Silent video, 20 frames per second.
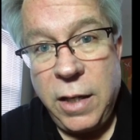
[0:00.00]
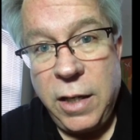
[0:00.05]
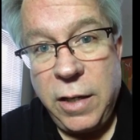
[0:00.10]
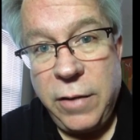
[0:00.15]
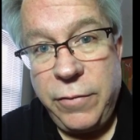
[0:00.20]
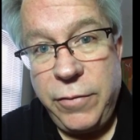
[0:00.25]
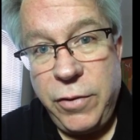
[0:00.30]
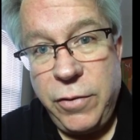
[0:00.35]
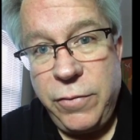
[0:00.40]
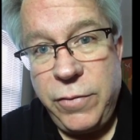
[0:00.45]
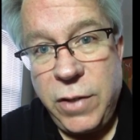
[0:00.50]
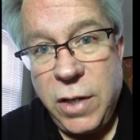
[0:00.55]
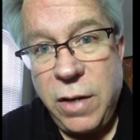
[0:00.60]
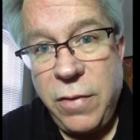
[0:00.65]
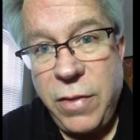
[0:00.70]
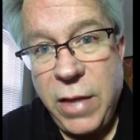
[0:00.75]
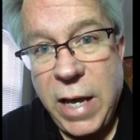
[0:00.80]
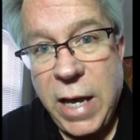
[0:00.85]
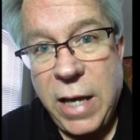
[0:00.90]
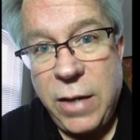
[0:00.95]
If you've
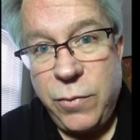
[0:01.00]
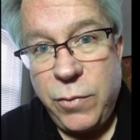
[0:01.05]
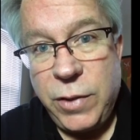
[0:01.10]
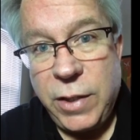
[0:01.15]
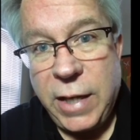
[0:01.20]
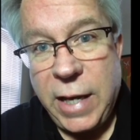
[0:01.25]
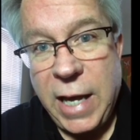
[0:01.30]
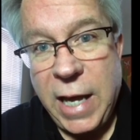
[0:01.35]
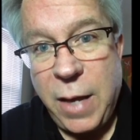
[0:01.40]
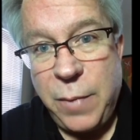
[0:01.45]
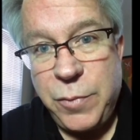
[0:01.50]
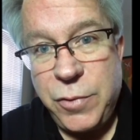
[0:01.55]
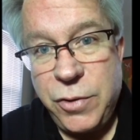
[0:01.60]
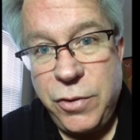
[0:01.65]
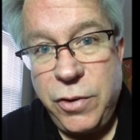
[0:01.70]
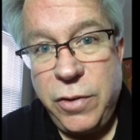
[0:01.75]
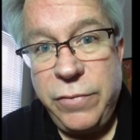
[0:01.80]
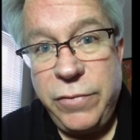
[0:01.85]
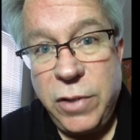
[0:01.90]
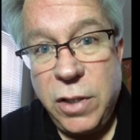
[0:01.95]
done that with a caption,
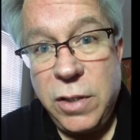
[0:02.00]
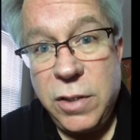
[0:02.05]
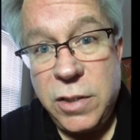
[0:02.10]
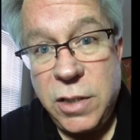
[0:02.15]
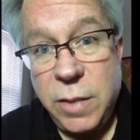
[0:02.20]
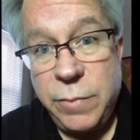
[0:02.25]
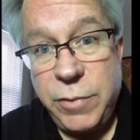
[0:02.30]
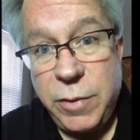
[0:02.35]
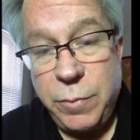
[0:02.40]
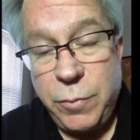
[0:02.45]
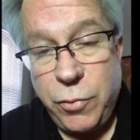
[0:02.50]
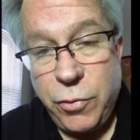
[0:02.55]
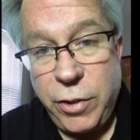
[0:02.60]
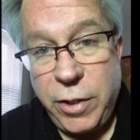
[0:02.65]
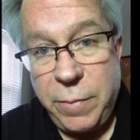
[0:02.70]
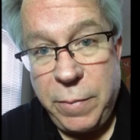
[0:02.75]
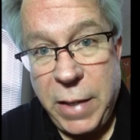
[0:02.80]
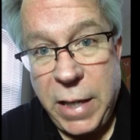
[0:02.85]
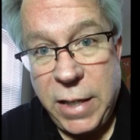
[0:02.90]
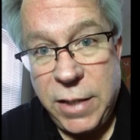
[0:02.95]
you've done something pretty
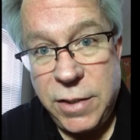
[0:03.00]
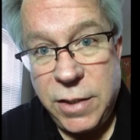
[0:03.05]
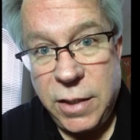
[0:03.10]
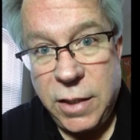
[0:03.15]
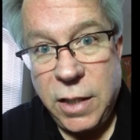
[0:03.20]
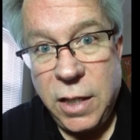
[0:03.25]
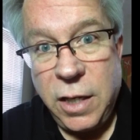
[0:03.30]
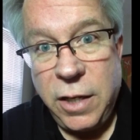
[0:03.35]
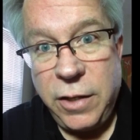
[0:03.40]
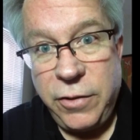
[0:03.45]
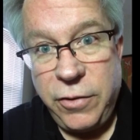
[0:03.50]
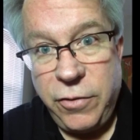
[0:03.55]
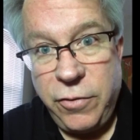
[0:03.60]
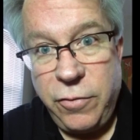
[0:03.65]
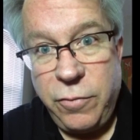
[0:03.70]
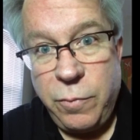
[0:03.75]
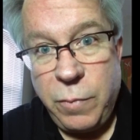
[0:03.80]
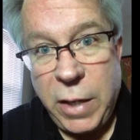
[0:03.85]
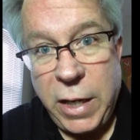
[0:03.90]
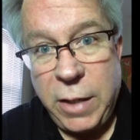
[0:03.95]
amazing.
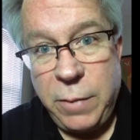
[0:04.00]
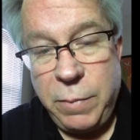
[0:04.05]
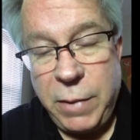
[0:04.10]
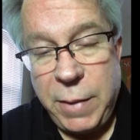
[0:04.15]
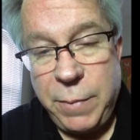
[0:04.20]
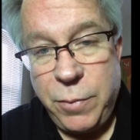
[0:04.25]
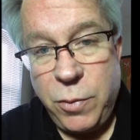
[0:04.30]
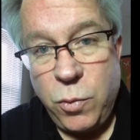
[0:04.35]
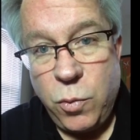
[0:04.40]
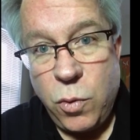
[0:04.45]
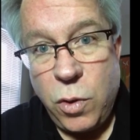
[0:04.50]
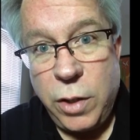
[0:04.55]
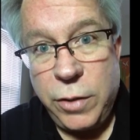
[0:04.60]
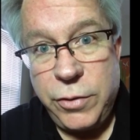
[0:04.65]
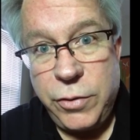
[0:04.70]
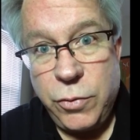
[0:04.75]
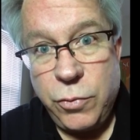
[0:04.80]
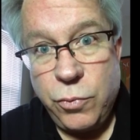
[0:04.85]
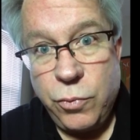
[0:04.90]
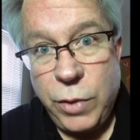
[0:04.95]
You've made people want
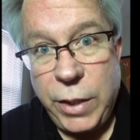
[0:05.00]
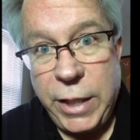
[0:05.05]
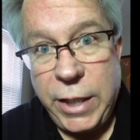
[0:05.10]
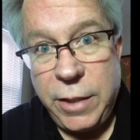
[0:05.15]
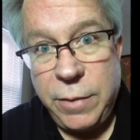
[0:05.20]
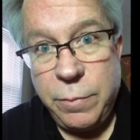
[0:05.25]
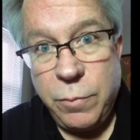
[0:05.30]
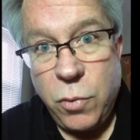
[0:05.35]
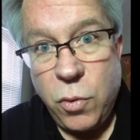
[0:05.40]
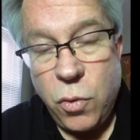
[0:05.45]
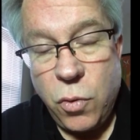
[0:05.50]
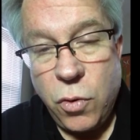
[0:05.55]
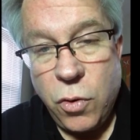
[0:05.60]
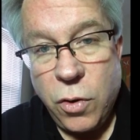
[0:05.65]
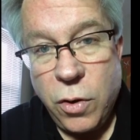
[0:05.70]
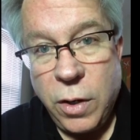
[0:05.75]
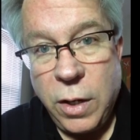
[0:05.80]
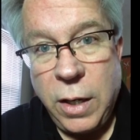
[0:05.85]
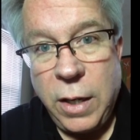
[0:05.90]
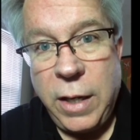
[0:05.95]
to read
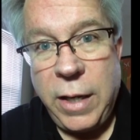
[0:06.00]
more.